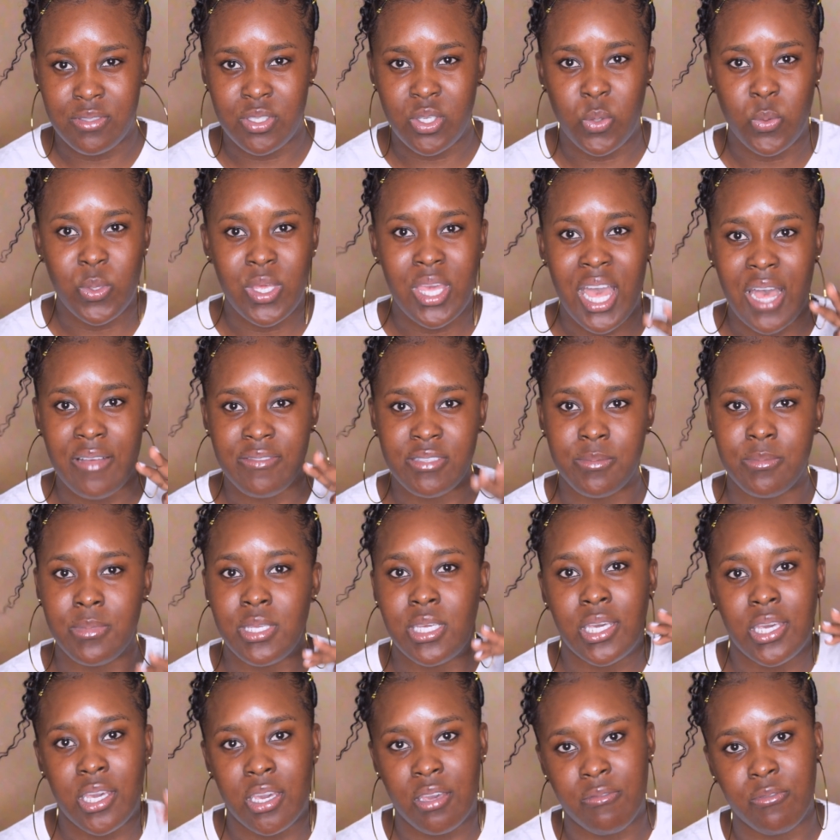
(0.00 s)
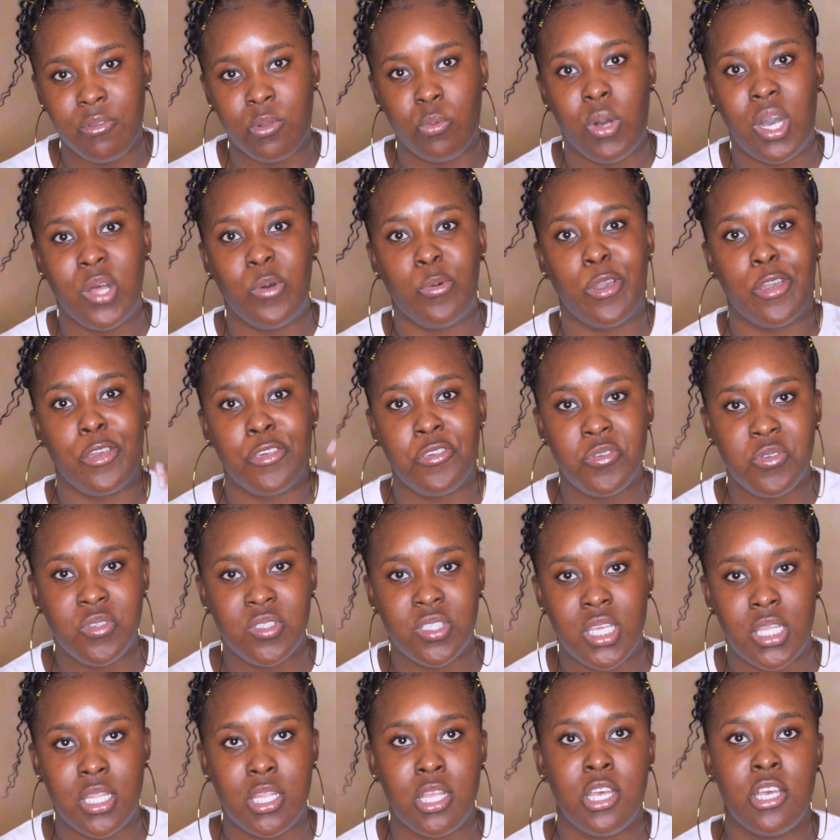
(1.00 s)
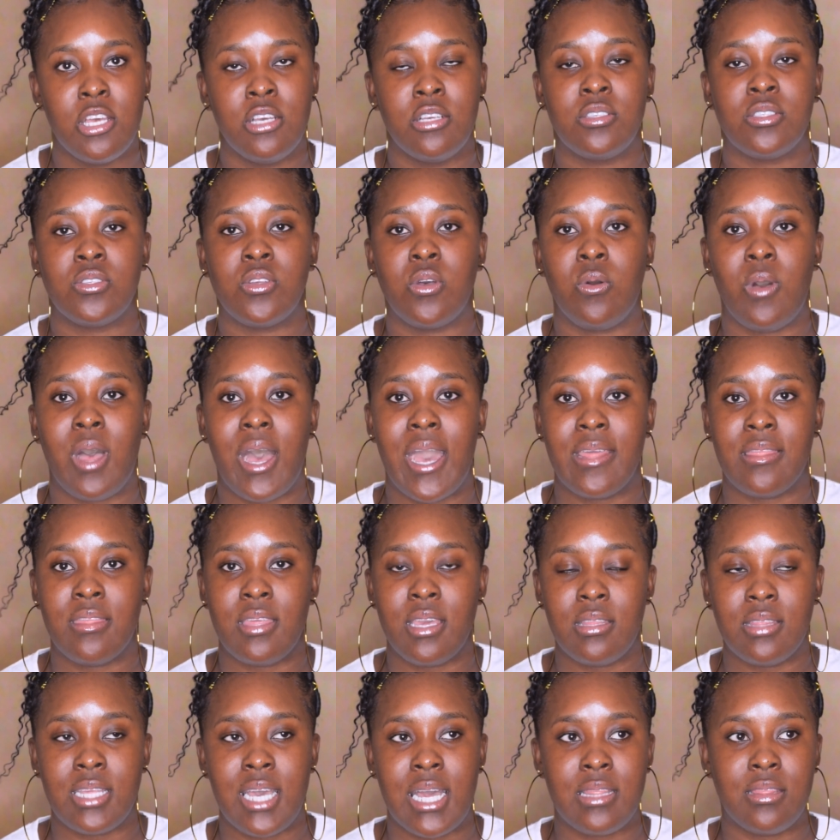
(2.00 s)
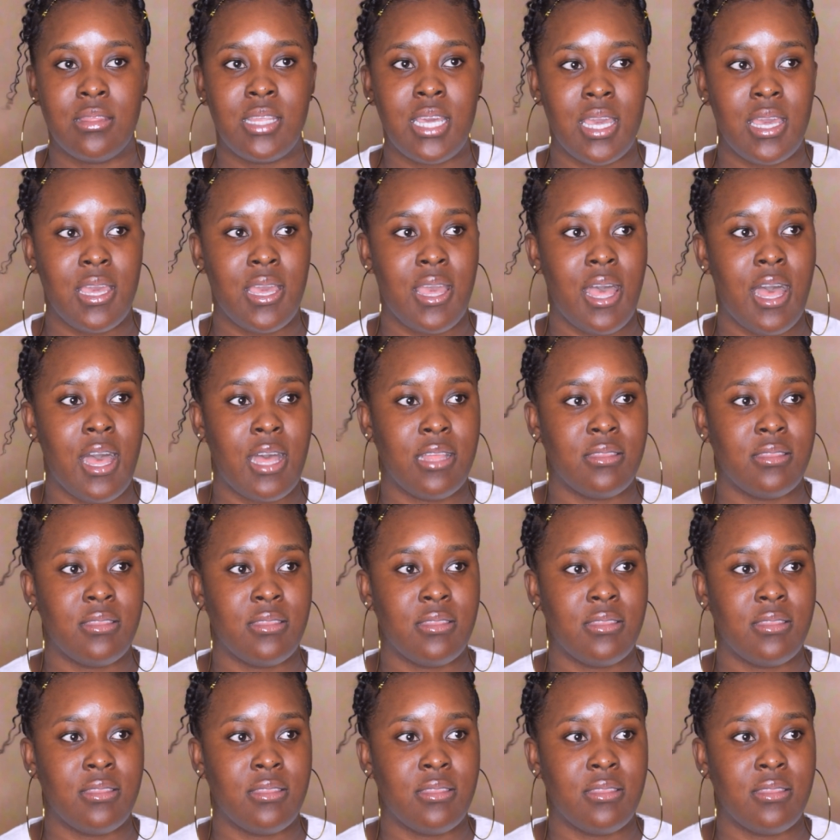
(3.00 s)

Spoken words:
so we have to be careful what we're using. So I think that they